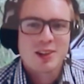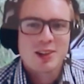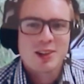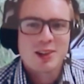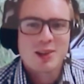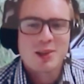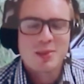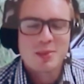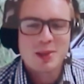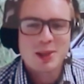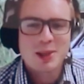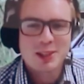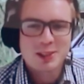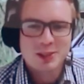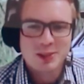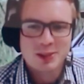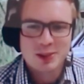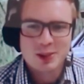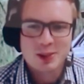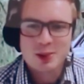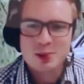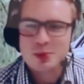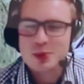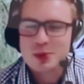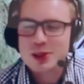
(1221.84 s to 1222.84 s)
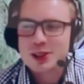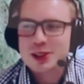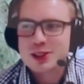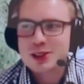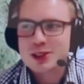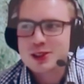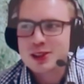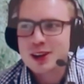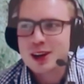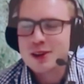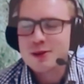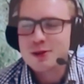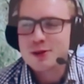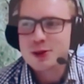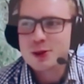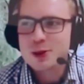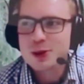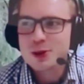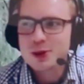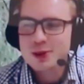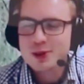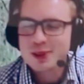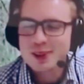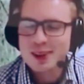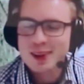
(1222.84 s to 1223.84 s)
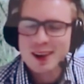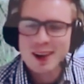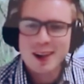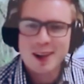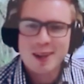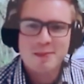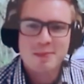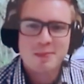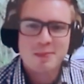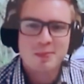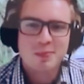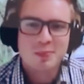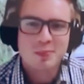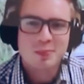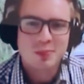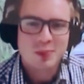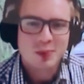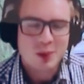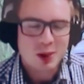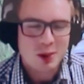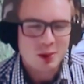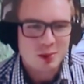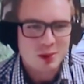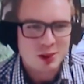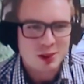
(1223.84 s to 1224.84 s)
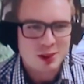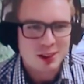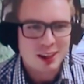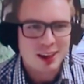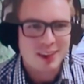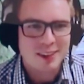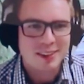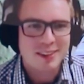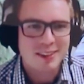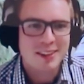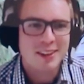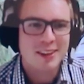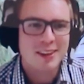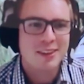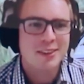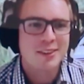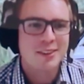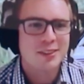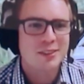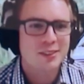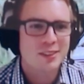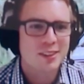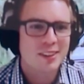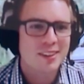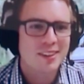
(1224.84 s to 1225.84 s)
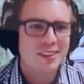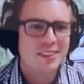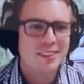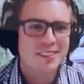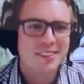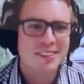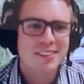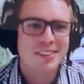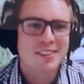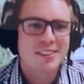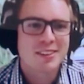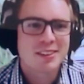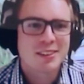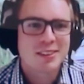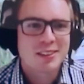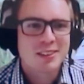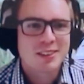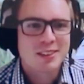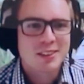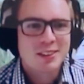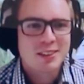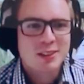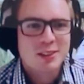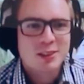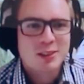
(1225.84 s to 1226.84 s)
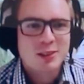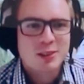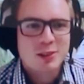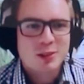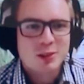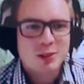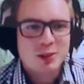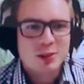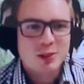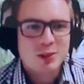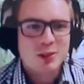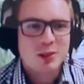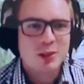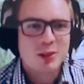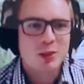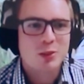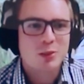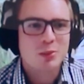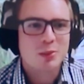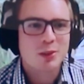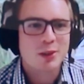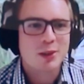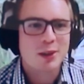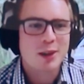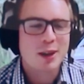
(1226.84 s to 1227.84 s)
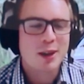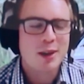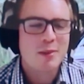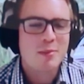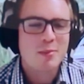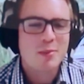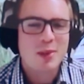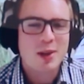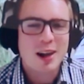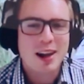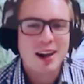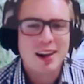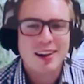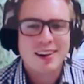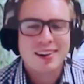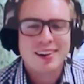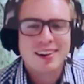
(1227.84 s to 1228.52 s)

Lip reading: Well, my story is pretty straightforward. I'm the son of the owner, so this is where I am. But